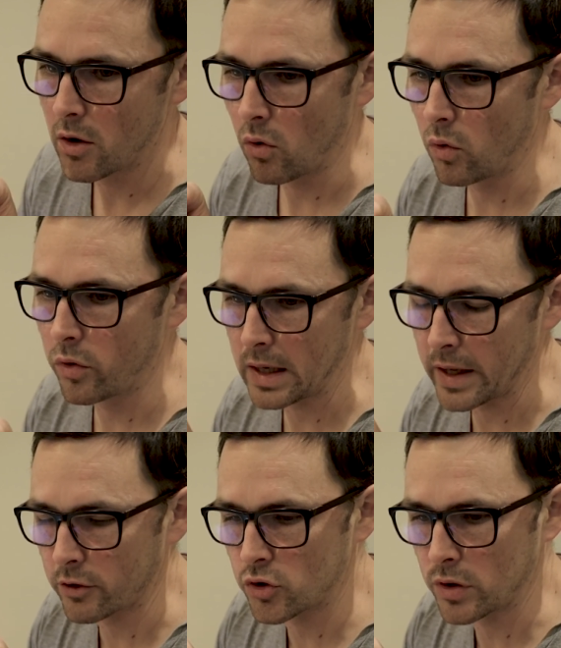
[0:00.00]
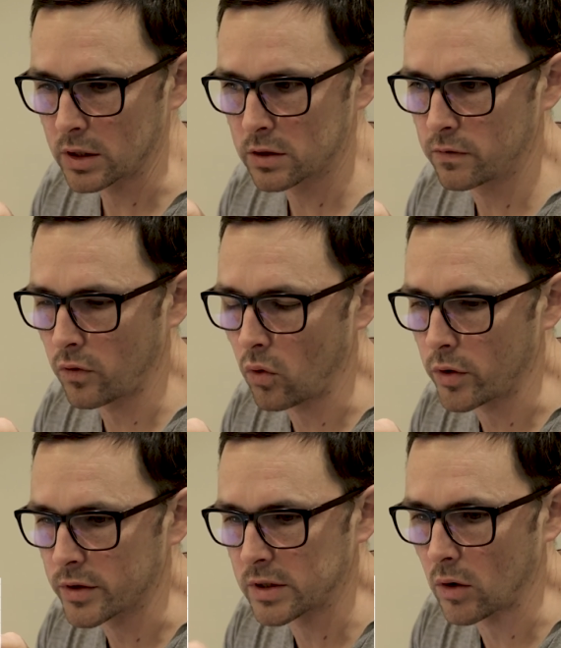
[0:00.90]
all the electrics for
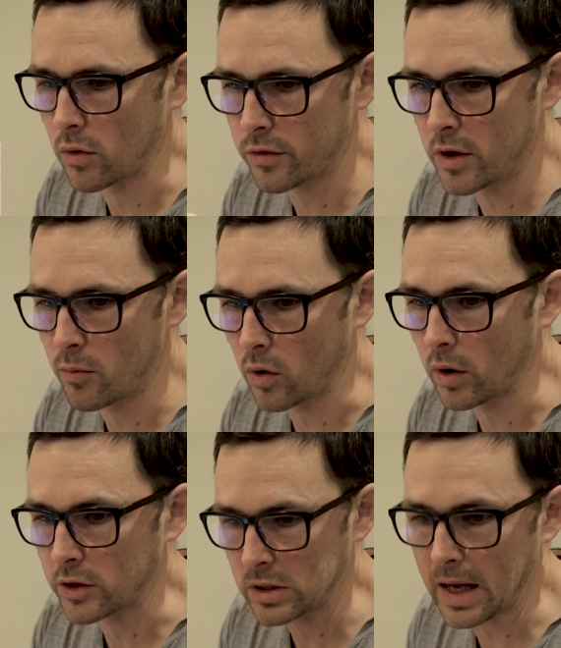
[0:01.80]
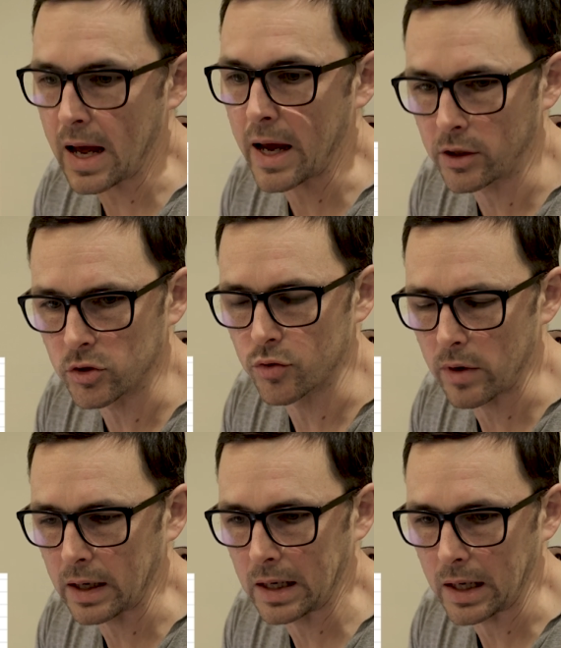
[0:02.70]
the solar thermal actually hang
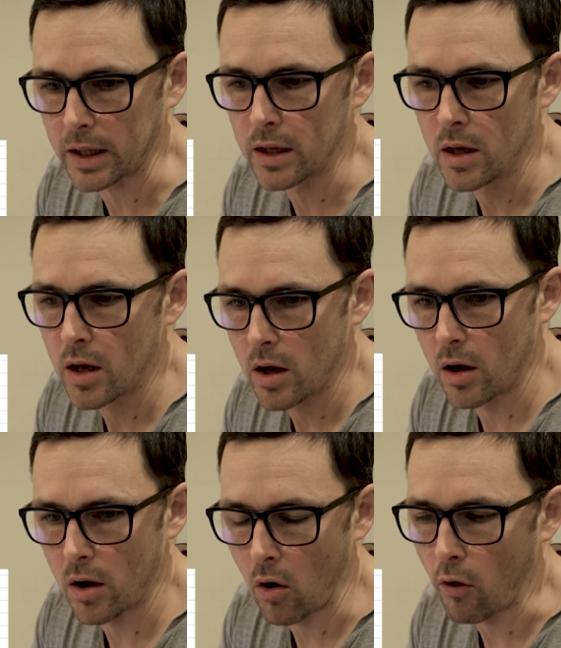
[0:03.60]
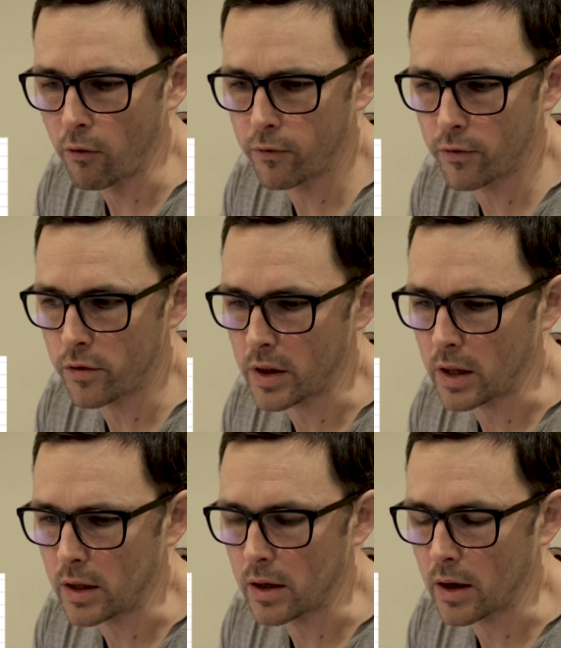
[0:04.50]
directly off
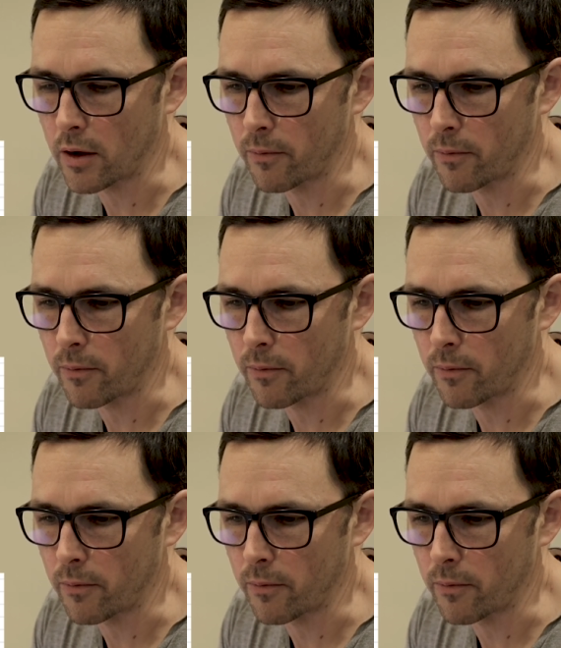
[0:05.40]
the